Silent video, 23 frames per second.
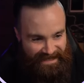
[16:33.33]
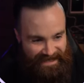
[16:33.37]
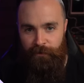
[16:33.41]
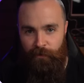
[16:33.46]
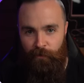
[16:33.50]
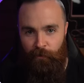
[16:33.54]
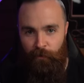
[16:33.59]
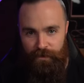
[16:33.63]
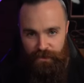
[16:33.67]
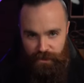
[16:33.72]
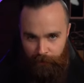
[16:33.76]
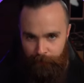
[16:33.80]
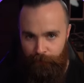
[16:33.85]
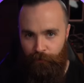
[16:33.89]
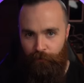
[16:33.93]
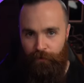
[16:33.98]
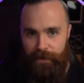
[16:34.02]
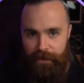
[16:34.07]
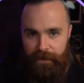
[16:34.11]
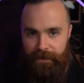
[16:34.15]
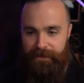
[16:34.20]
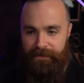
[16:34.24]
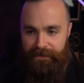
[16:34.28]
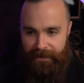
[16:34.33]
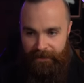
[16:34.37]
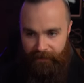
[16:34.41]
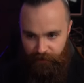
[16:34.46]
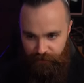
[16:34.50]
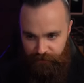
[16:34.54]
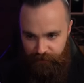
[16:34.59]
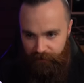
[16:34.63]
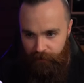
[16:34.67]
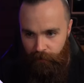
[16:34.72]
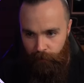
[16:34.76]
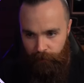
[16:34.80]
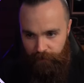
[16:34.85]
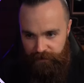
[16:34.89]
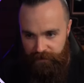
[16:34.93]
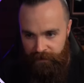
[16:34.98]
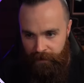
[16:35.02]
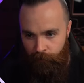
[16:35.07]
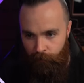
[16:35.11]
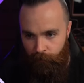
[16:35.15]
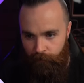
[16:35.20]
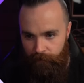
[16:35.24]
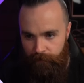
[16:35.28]
When you deploy a container to the host
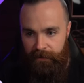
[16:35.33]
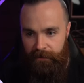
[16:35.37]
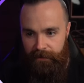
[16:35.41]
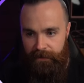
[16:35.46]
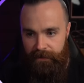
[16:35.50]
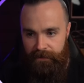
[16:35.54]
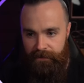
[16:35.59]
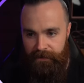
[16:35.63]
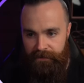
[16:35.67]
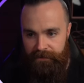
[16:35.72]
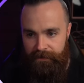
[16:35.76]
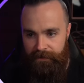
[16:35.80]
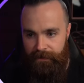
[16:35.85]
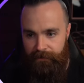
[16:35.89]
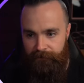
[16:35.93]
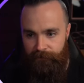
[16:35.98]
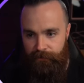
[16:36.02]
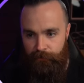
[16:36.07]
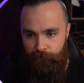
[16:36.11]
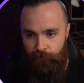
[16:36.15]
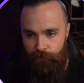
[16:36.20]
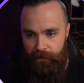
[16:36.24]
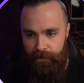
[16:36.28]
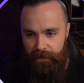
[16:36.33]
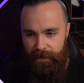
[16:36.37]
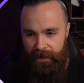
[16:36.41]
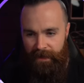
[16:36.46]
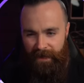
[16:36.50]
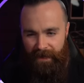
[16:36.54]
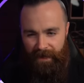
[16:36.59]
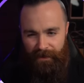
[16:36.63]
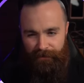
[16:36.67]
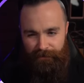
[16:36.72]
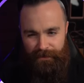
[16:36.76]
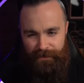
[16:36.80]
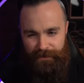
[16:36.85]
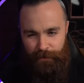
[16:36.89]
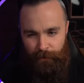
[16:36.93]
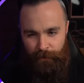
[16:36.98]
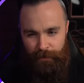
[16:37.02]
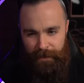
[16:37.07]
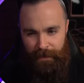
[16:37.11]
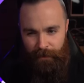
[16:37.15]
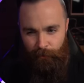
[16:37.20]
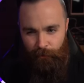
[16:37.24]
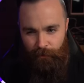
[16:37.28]
network, he doesn't even really have his own
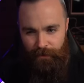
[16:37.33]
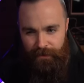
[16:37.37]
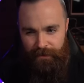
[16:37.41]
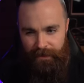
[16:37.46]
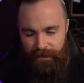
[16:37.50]
network.